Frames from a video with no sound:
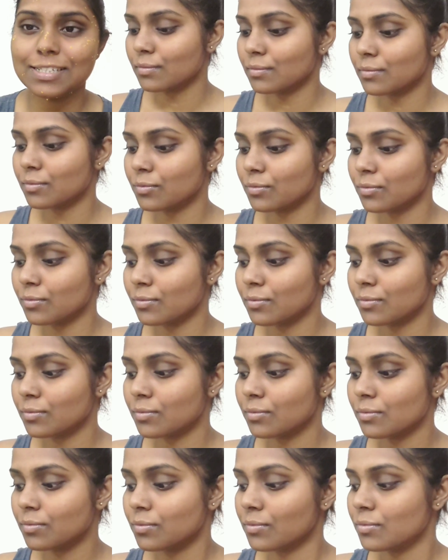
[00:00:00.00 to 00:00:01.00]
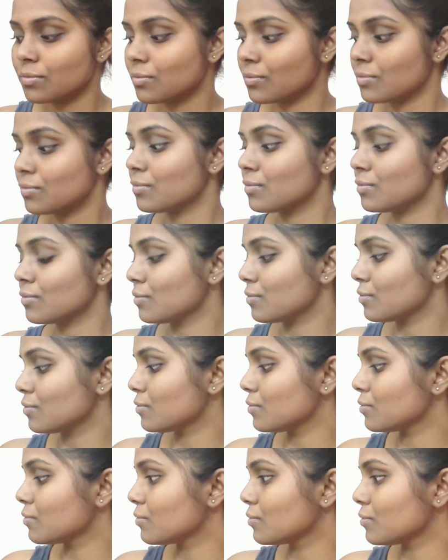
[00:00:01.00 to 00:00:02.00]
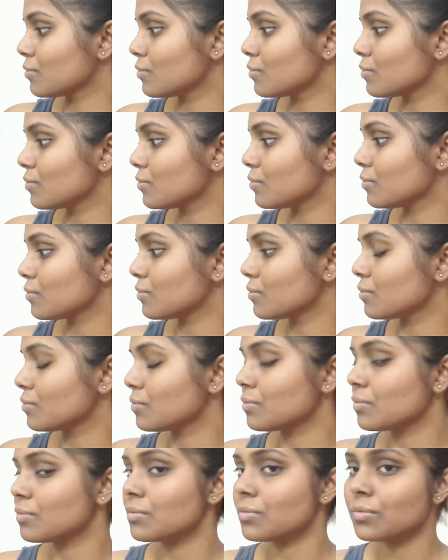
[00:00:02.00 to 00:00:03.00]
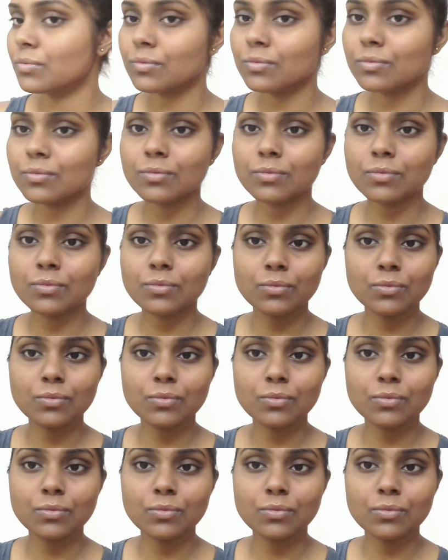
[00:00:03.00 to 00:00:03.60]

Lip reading: [no speech]